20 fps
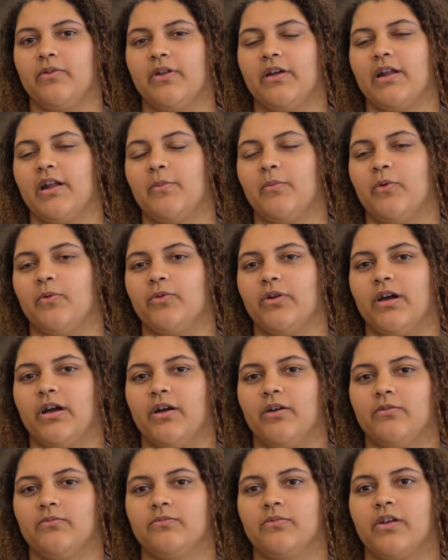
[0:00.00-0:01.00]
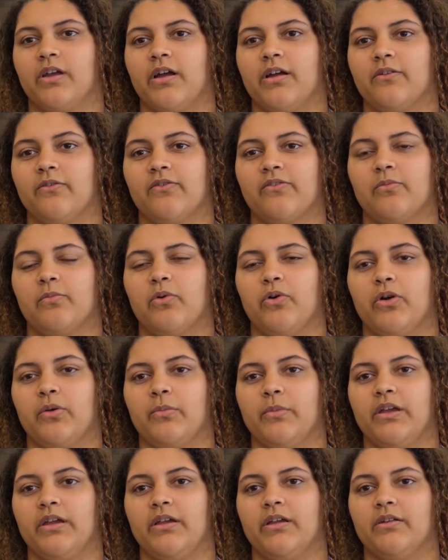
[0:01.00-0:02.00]
that I'm around kind of support
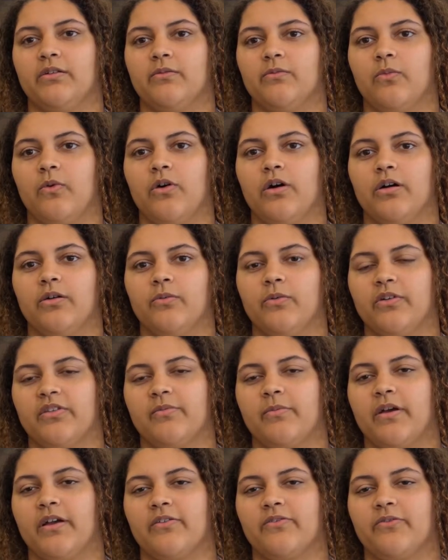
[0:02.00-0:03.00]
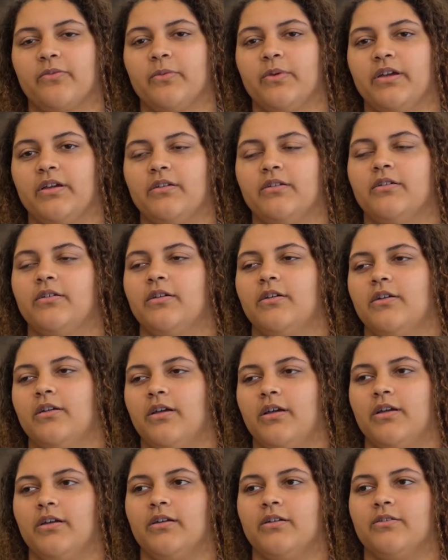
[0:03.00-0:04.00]
me and want what's best for me
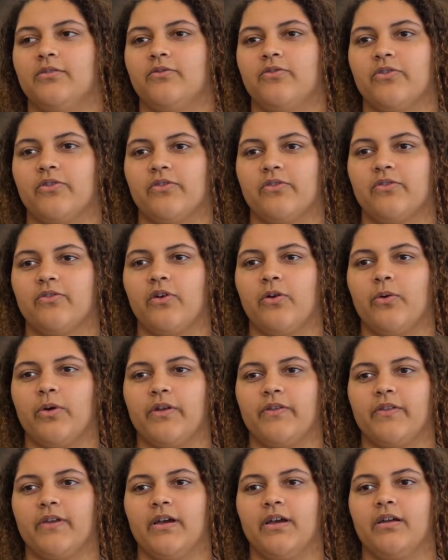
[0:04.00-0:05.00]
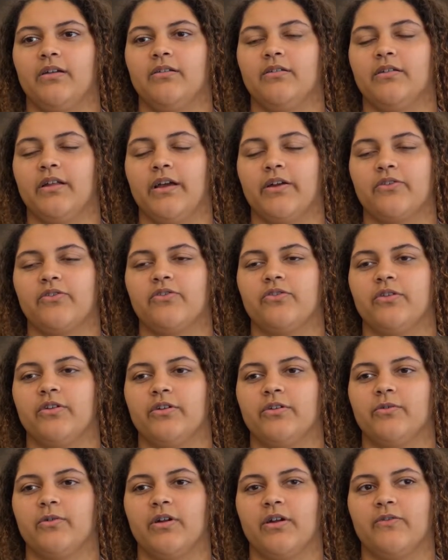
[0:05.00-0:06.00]
and just knowing that next
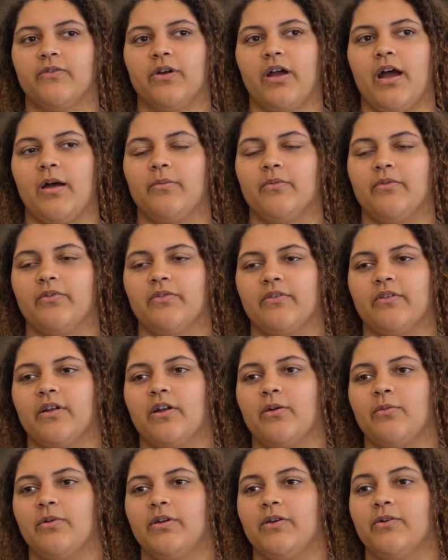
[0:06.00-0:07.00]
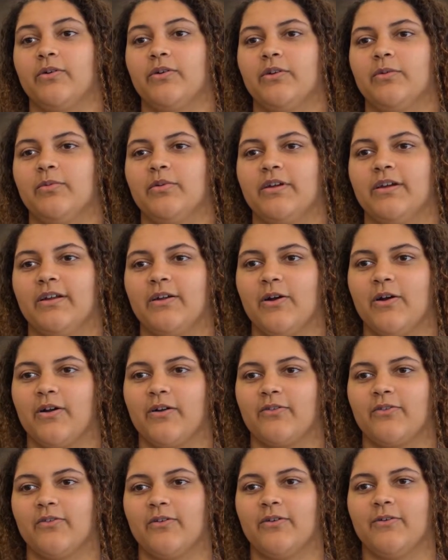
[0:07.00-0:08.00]
year, whatever happens, that I'll be going to play at
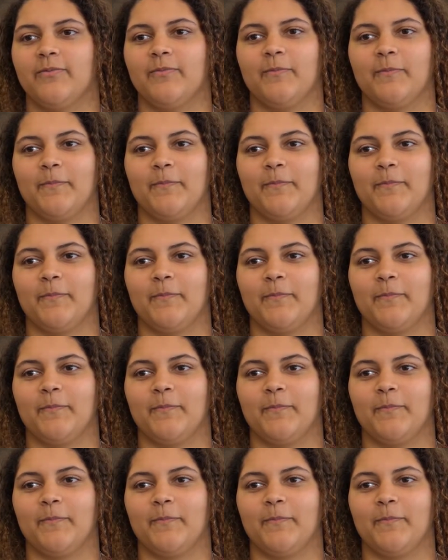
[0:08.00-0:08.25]
Arkansas.